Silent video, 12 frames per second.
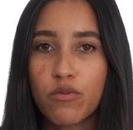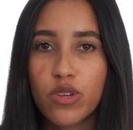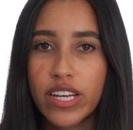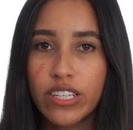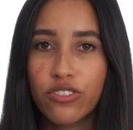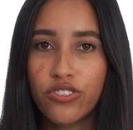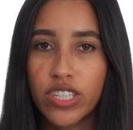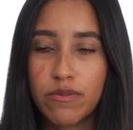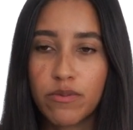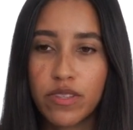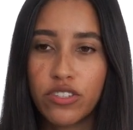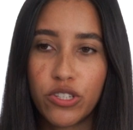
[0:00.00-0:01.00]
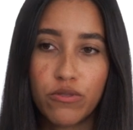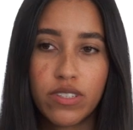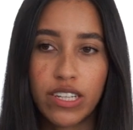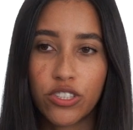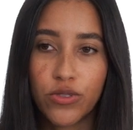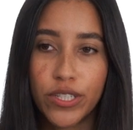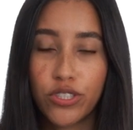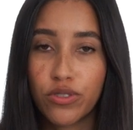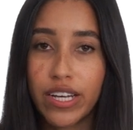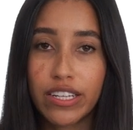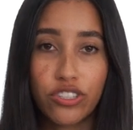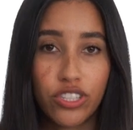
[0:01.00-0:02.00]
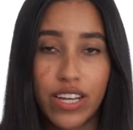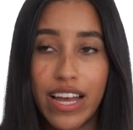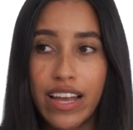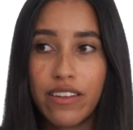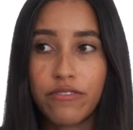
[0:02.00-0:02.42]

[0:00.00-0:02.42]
relationships with dudes that treat you like shit,